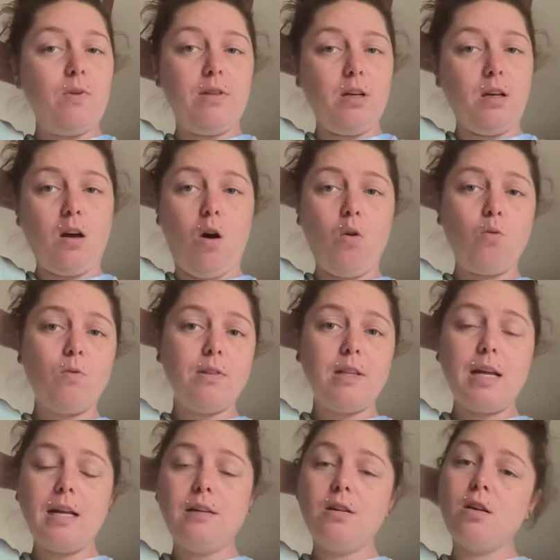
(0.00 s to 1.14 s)
gold one that
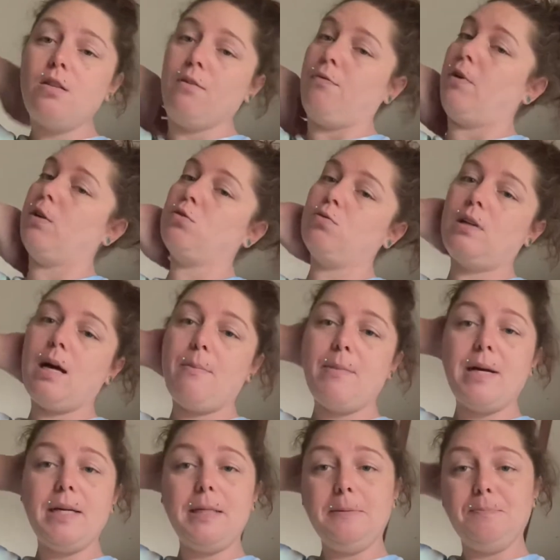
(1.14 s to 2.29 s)
I done, the first one I
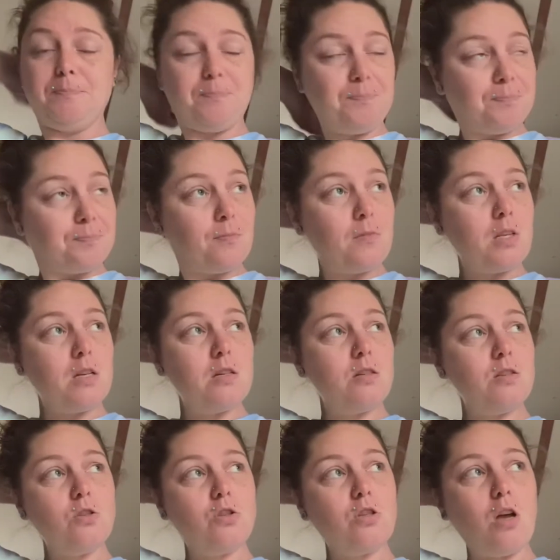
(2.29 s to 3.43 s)
made.
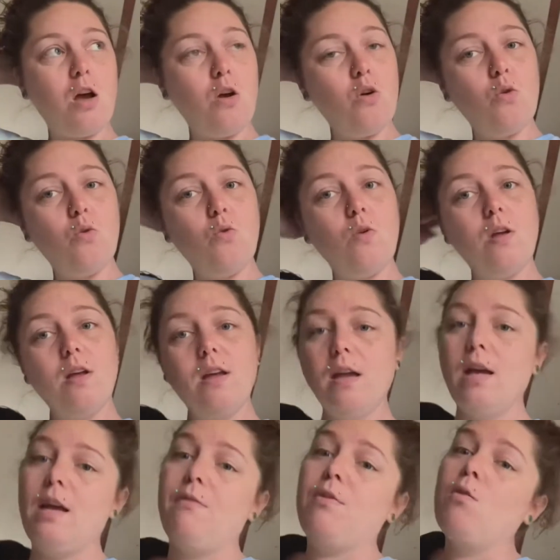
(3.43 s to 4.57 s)
So
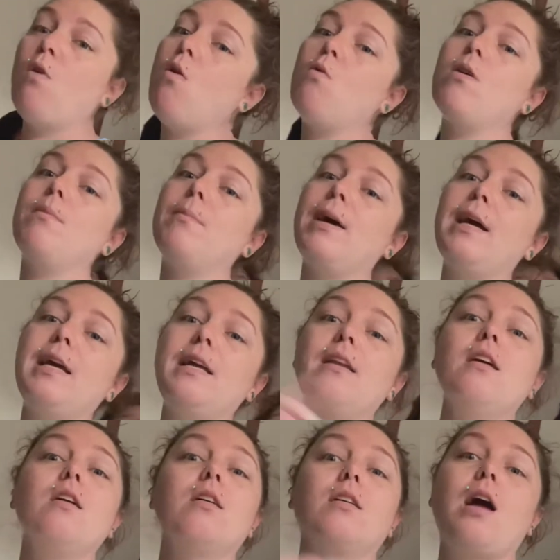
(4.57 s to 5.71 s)
if you want one made,
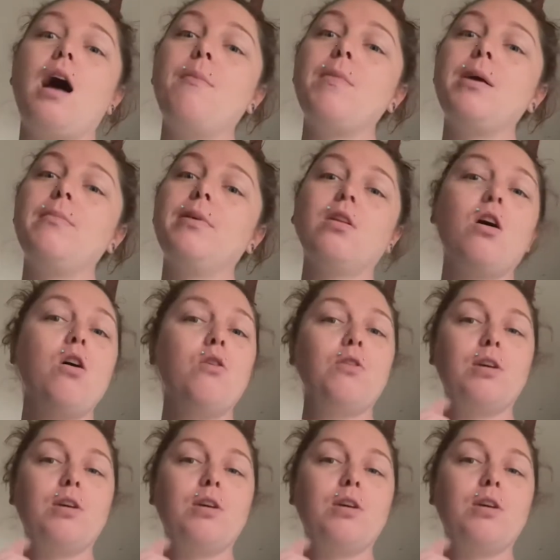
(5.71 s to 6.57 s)
comment below. You can